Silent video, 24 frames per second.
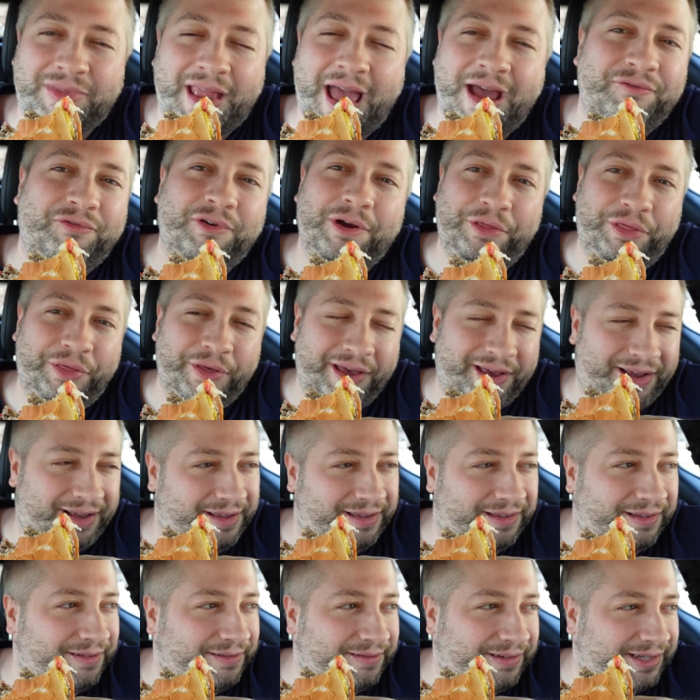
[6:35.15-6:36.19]

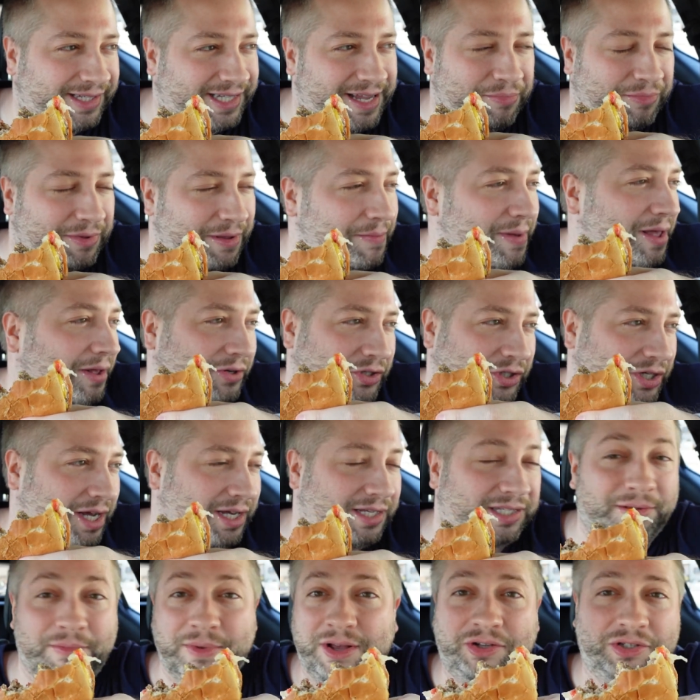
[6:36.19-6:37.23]
everything except the
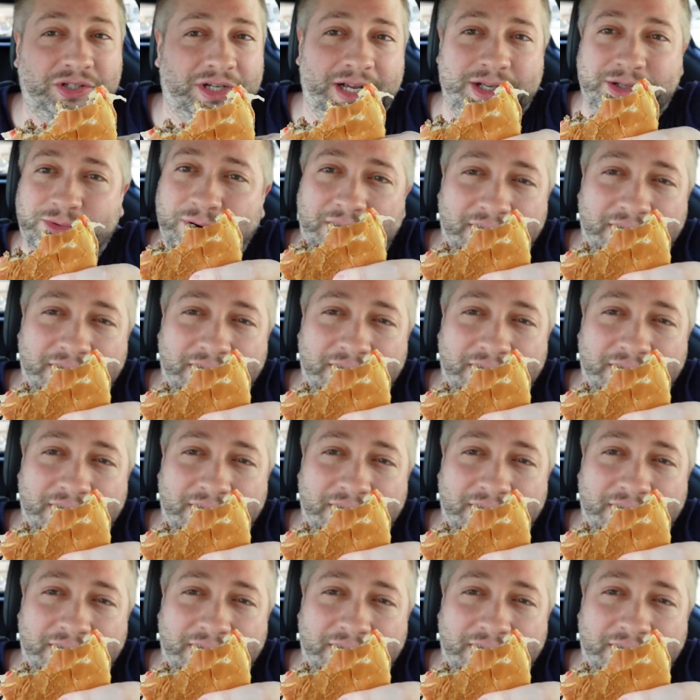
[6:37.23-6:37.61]
milkshakes, the milkshakes,